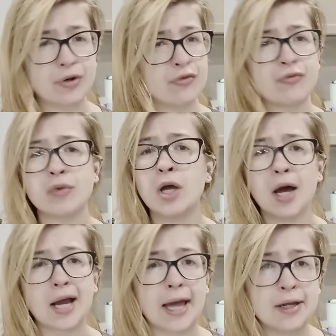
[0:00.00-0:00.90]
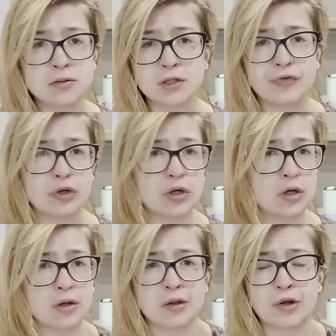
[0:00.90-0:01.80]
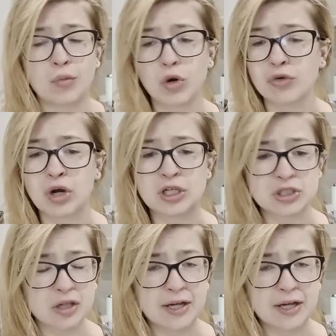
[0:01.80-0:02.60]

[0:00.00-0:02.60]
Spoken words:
but if you're a little more rushed,